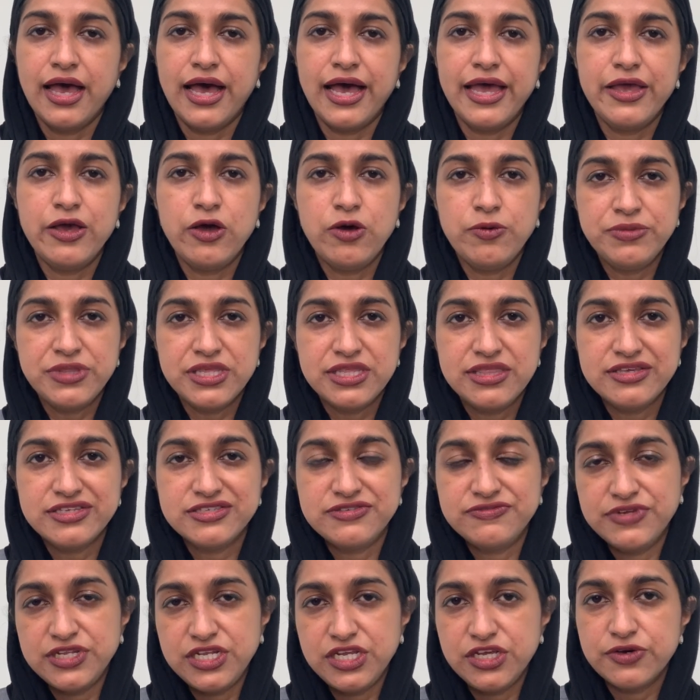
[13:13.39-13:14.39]
I hope that
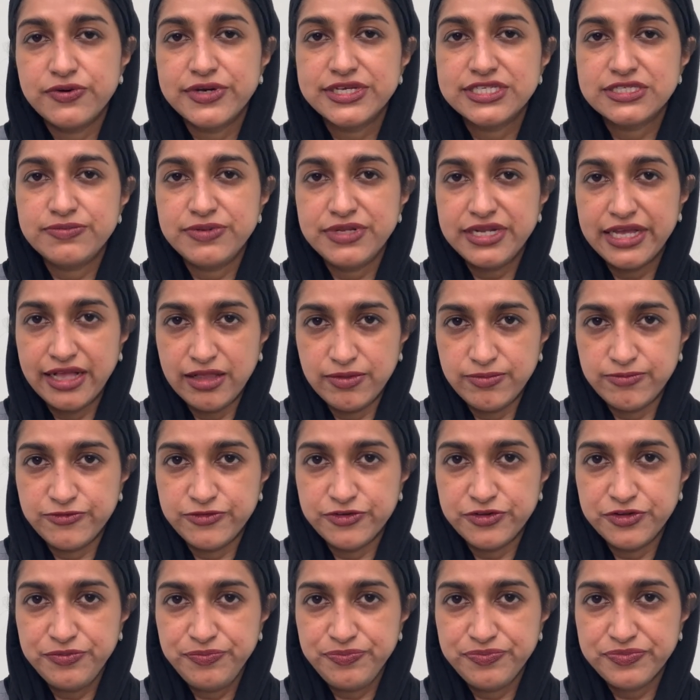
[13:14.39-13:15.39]
this video has been
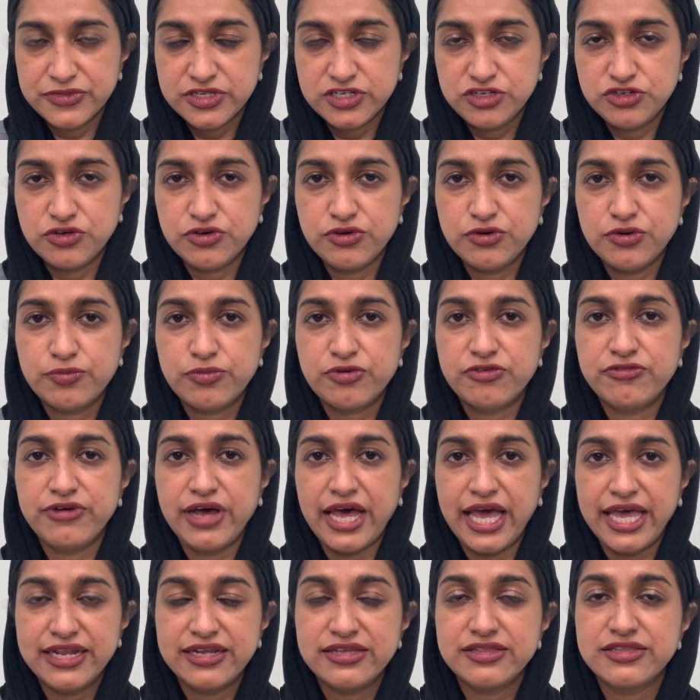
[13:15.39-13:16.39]
helpful to
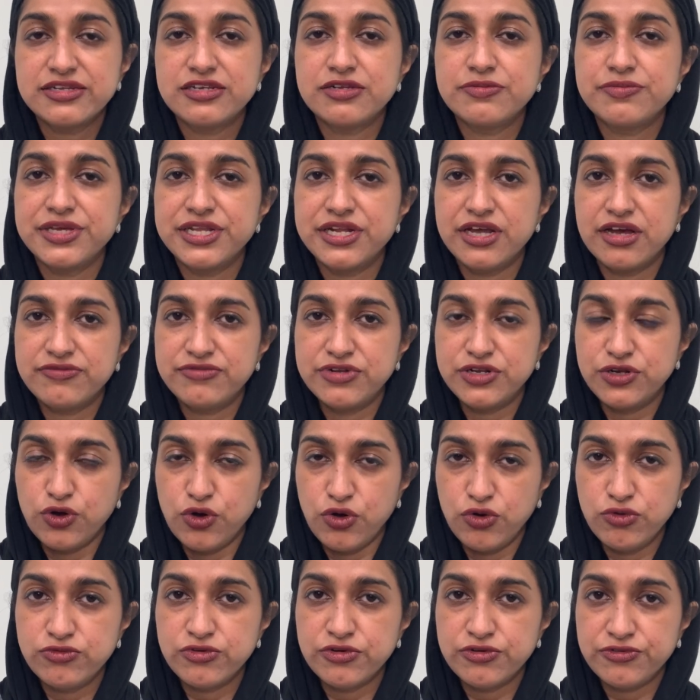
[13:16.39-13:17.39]
provide a little bit of an
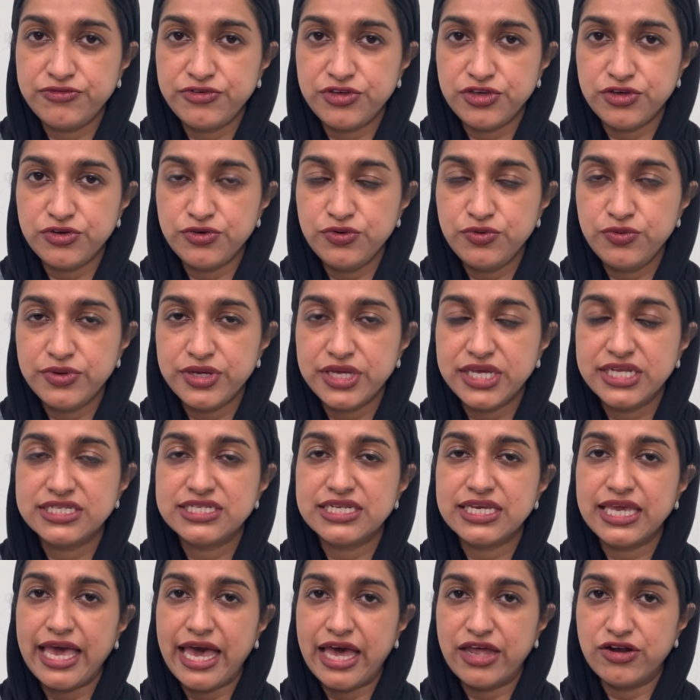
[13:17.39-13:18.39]
overview
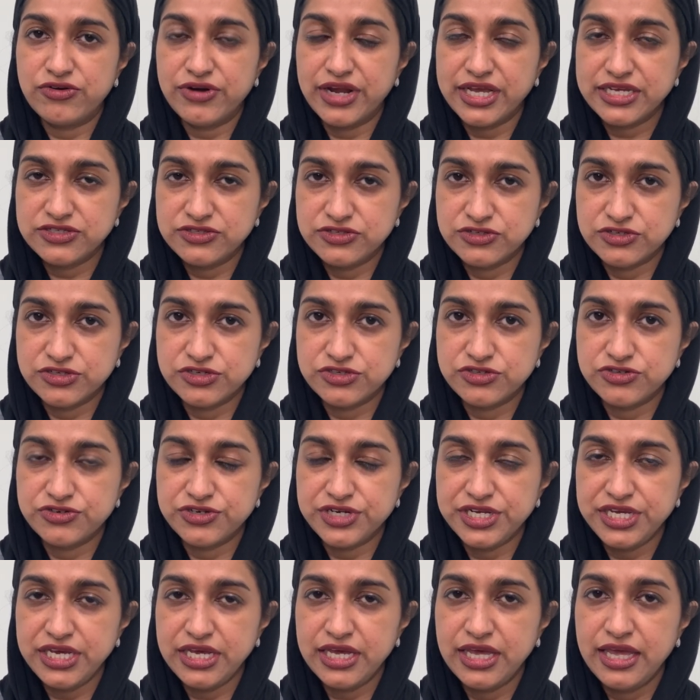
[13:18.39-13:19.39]
into cataract
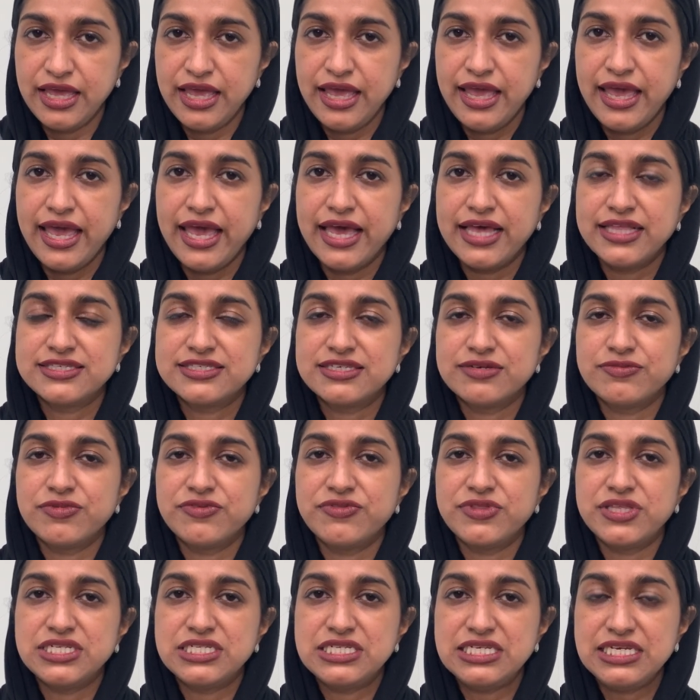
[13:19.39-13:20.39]
surgery and some
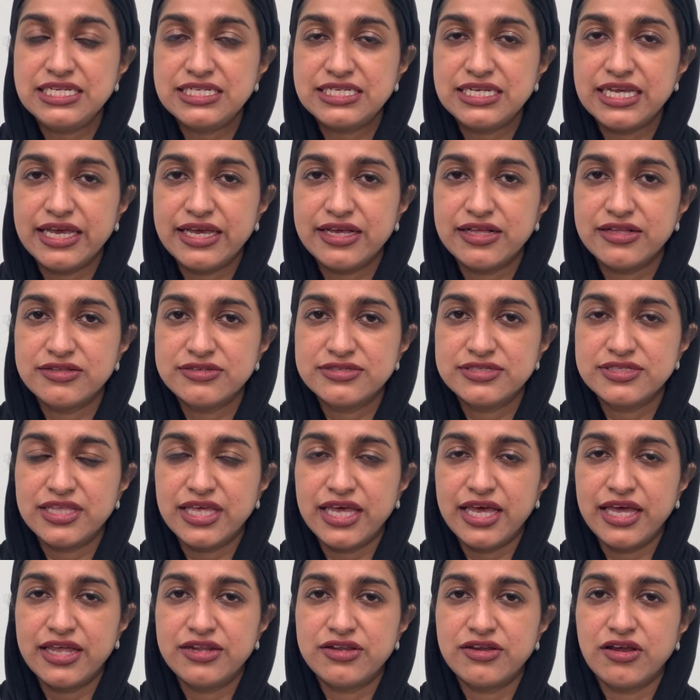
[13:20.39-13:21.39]
of the details
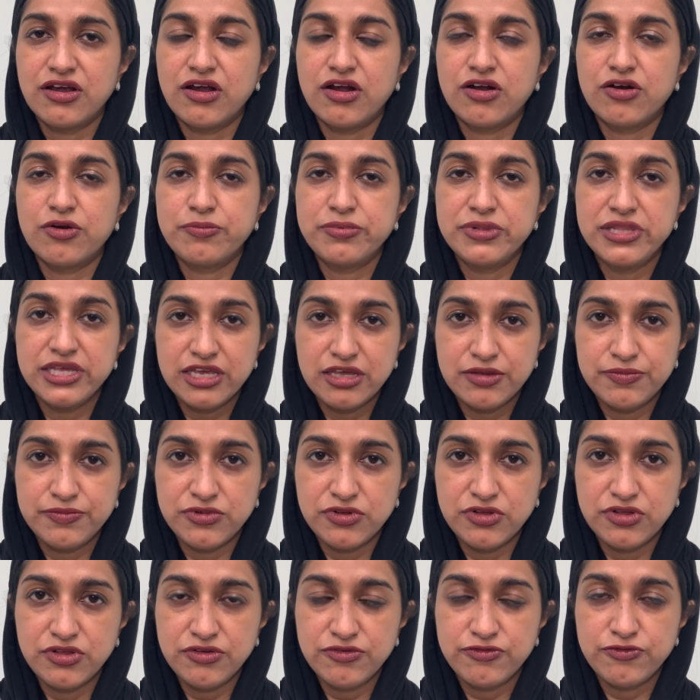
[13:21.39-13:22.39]
that are
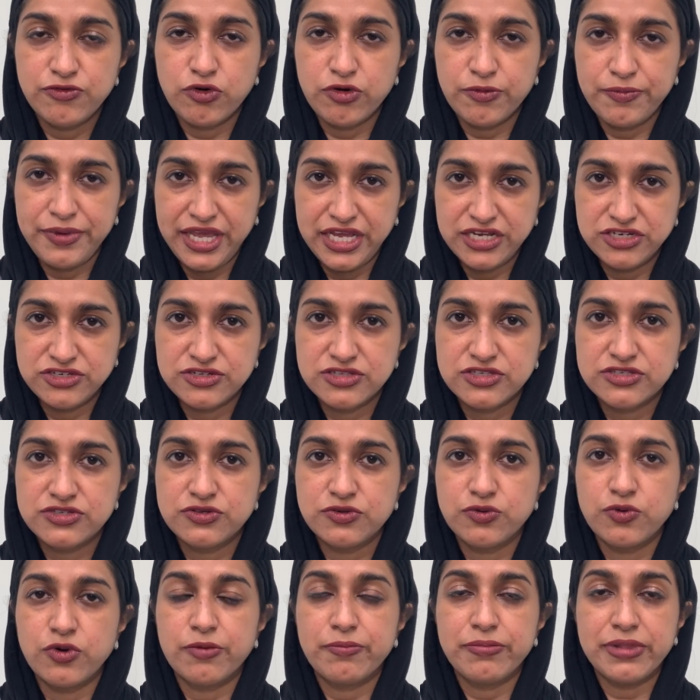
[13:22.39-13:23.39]
applicable for
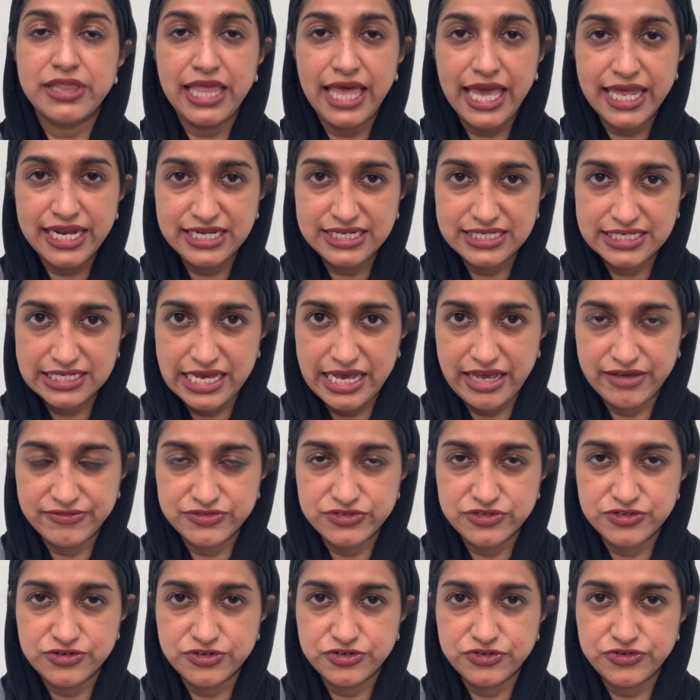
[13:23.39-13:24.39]
patients who are planning to have
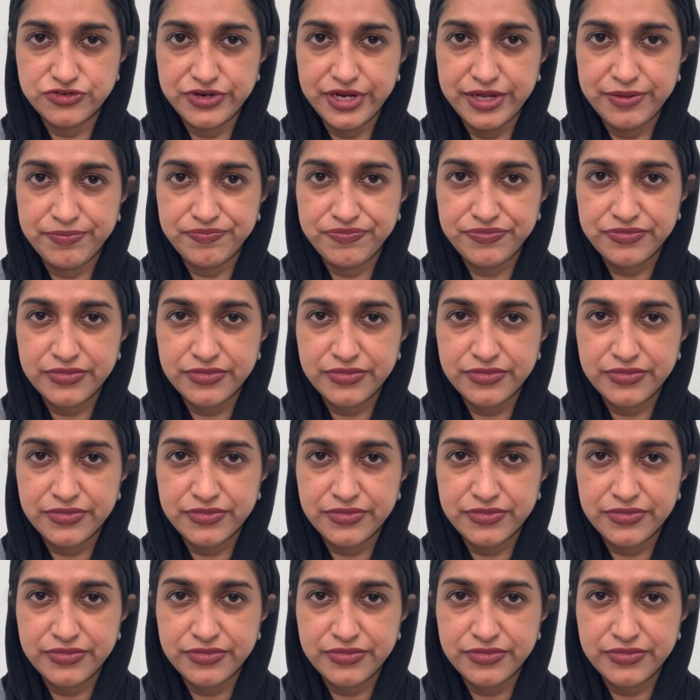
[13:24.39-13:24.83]
surgery.